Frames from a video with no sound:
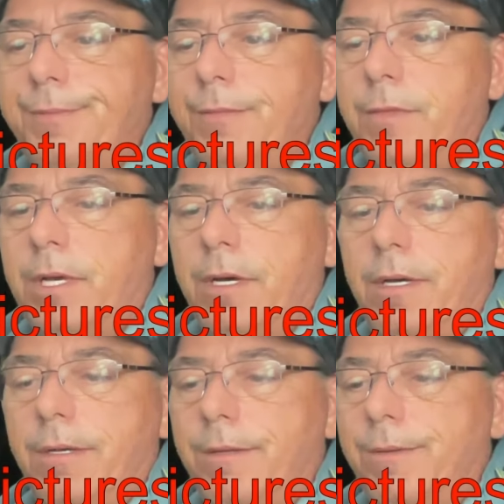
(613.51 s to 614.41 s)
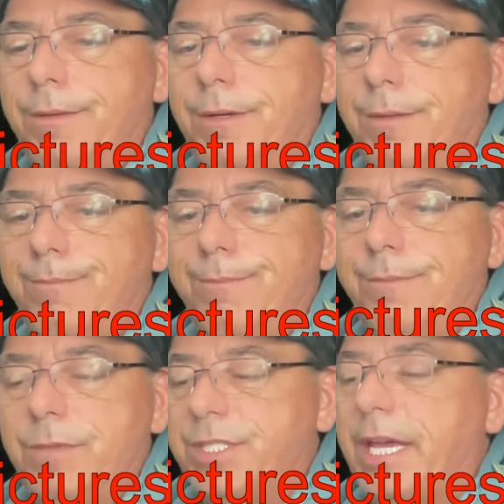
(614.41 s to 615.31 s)
the
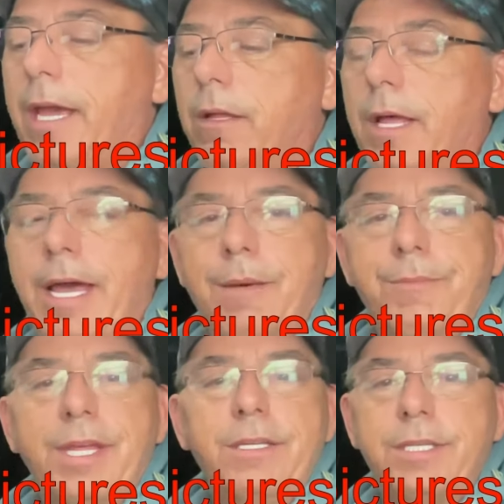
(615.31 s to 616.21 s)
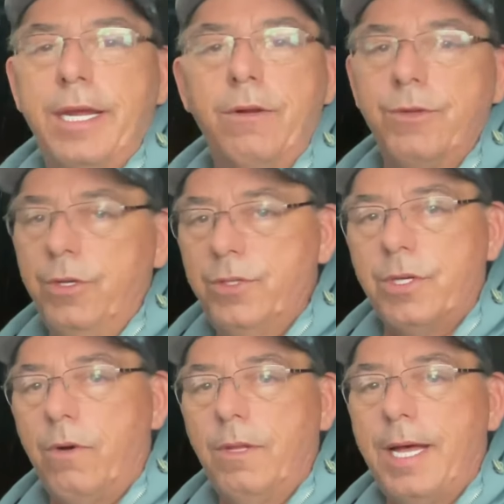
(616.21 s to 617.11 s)
Scale app, things that I don't use a
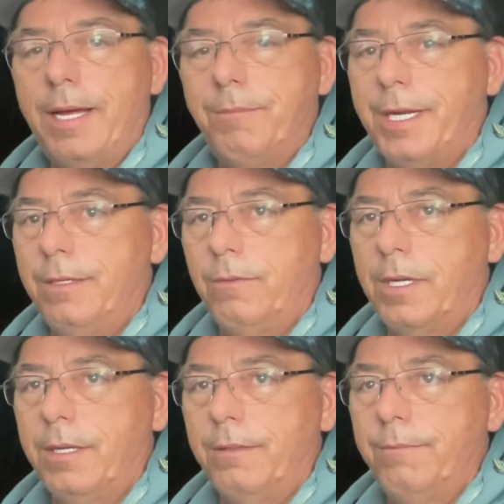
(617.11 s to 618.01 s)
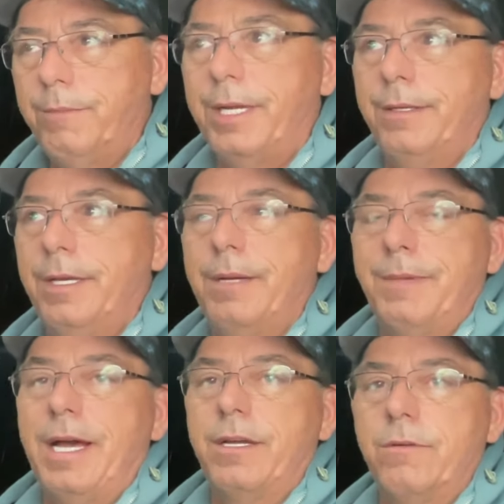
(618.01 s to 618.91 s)
whole lot, but I don't want to, and I'm
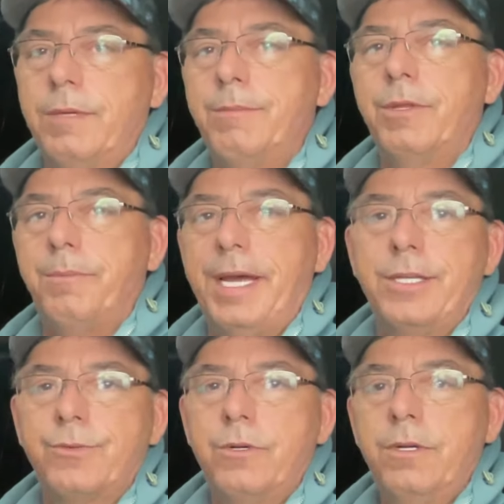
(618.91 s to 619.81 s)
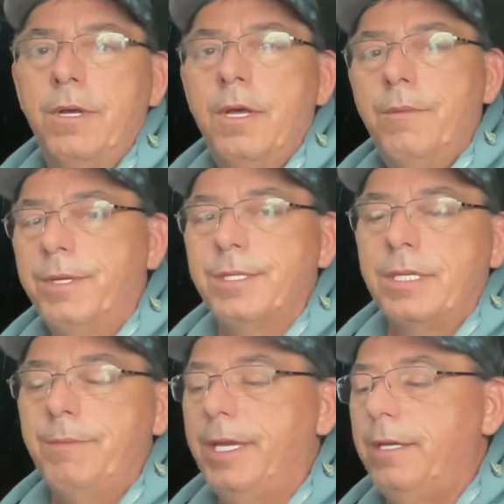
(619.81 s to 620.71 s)
not going to remember the password because
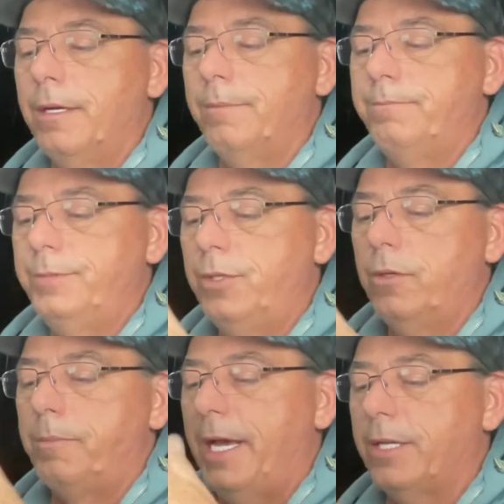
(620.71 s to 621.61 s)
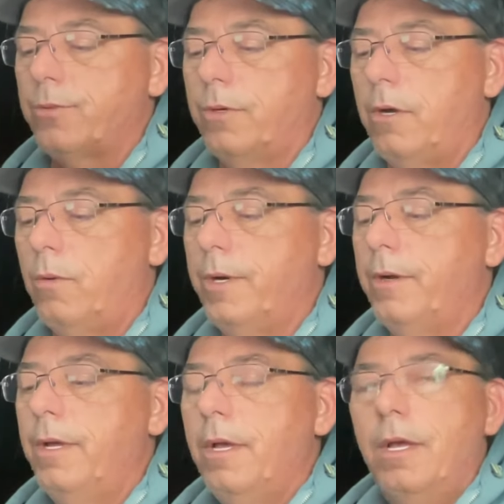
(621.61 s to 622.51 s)
they make you do a password all
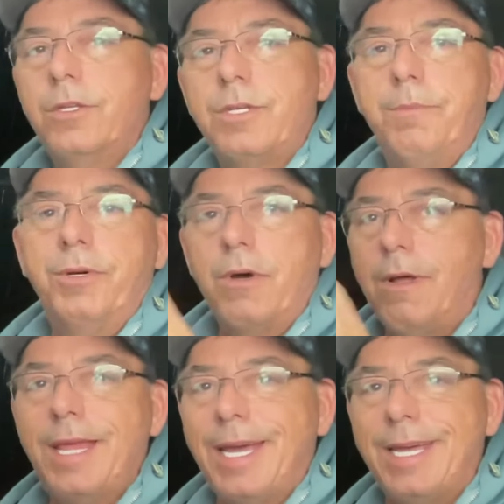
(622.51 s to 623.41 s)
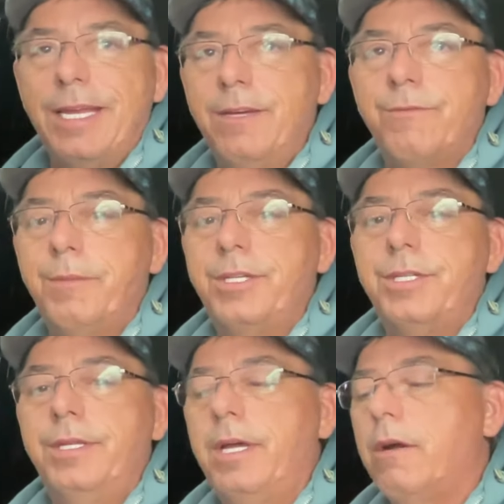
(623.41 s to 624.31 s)
weird. So I put all that kind of
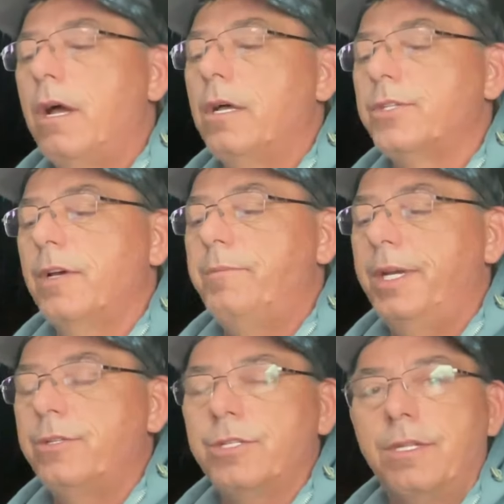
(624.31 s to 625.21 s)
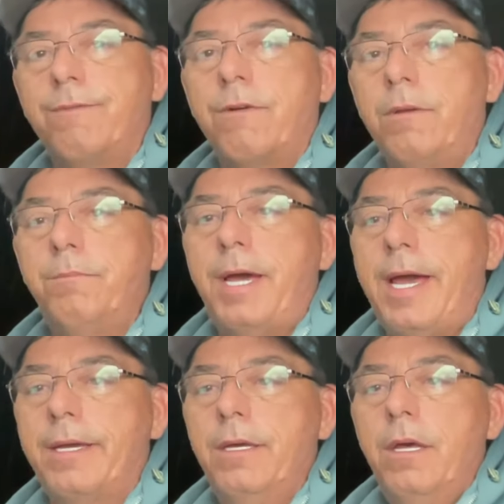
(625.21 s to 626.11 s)
information in there. I also have pictures of the front and
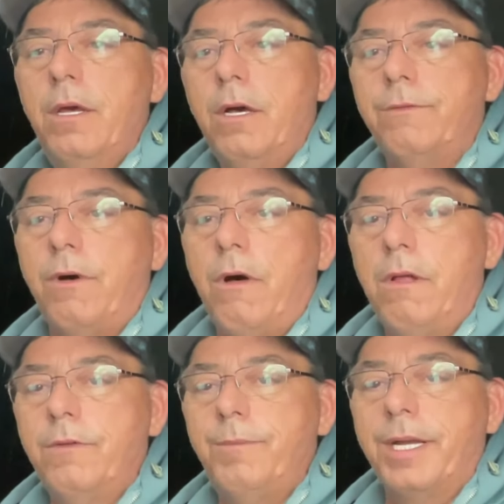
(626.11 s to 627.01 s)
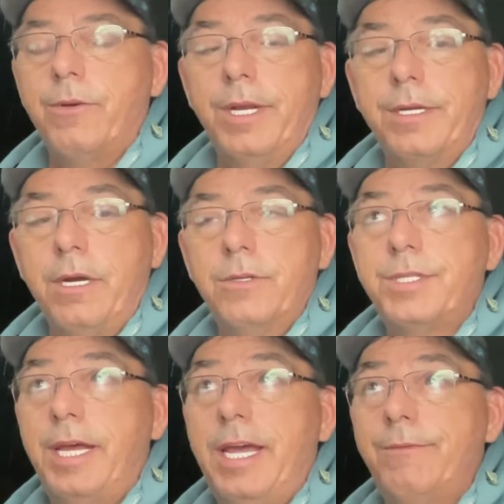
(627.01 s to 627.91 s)
back of all of my credit cards
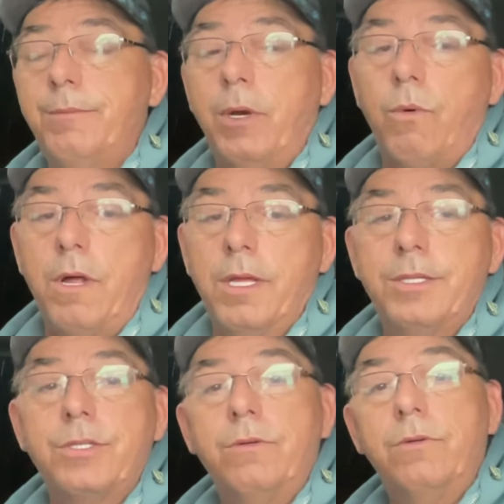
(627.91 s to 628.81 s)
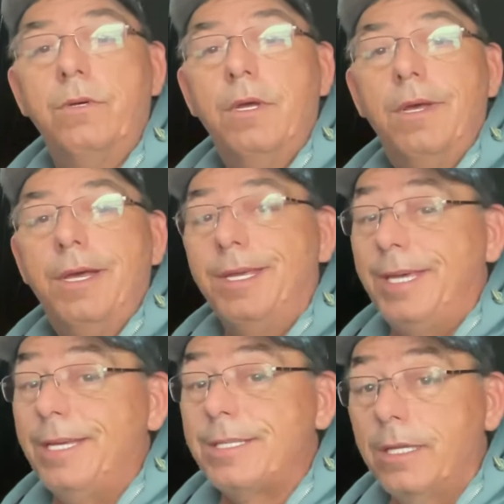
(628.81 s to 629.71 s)
that I have in my wallet. So in
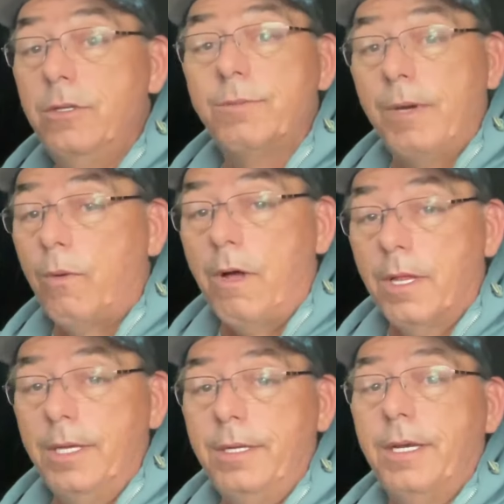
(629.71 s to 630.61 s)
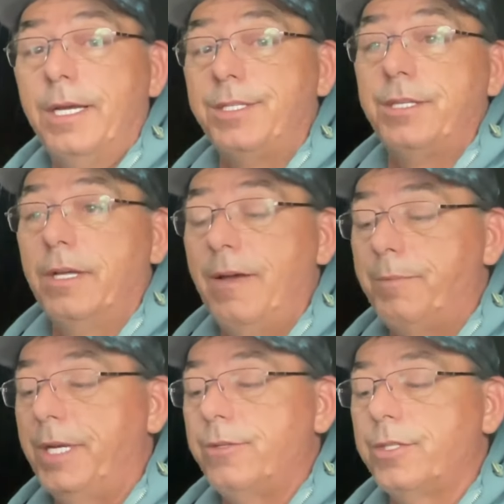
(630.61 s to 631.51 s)
case I lose my wallet, I still
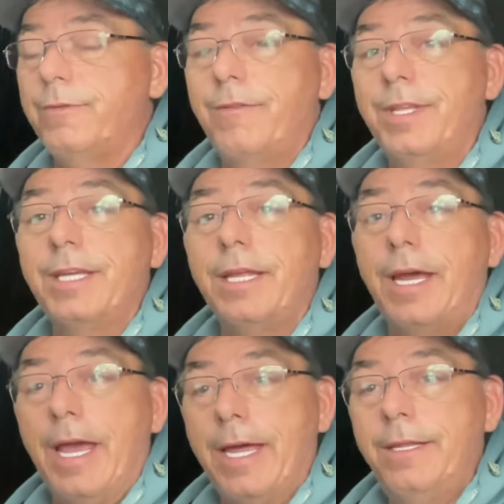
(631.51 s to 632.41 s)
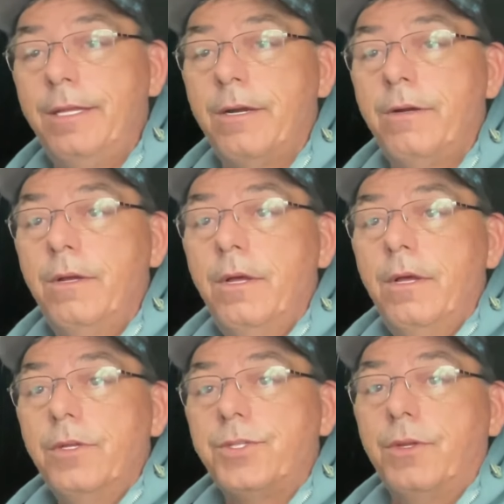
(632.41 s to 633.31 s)
have pictures of everything that I had in there
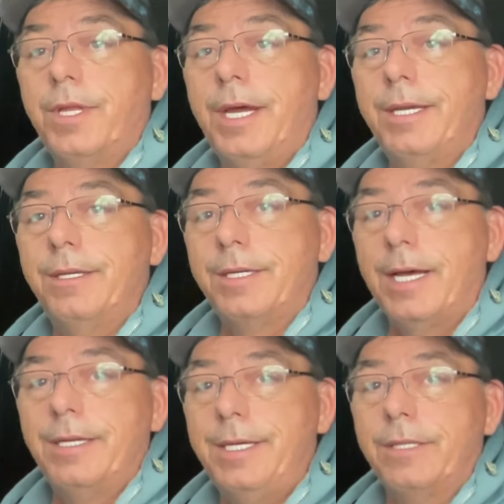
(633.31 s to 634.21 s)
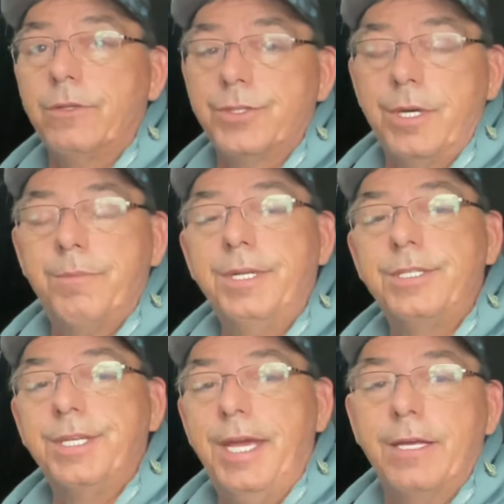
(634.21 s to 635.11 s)
so that I can contact those
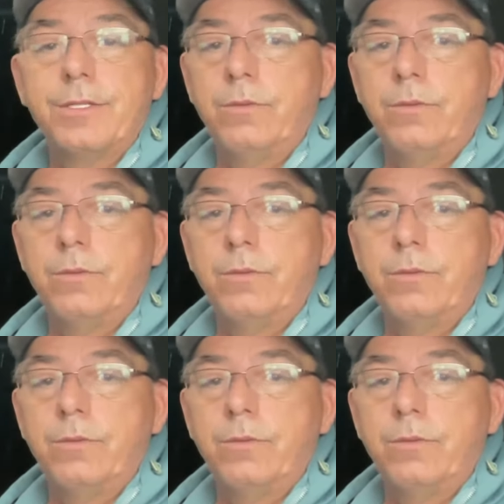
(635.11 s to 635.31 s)
companies and cancel